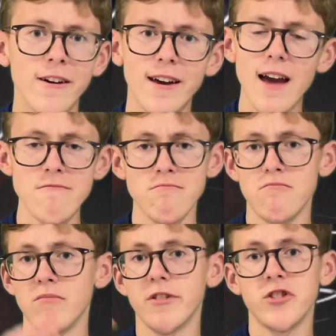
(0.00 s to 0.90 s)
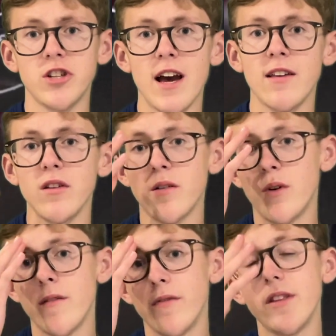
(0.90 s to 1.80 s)
again, shares it with
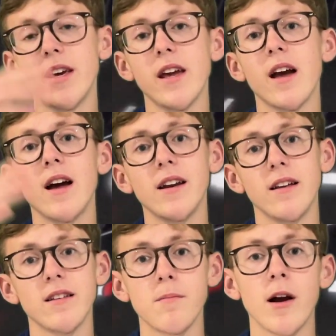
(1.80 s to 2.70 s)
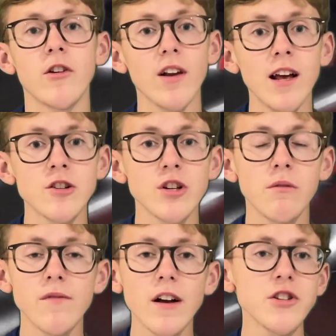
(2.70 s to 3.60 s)
the Nissan Micra Electric. We've
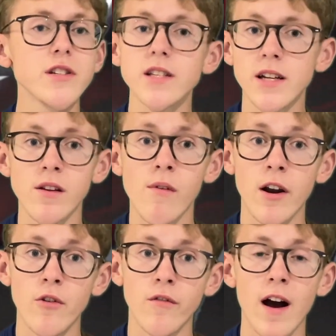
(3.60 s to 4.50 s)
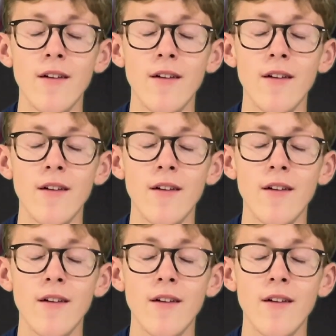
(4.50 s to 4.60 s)
actually seen the Renault 5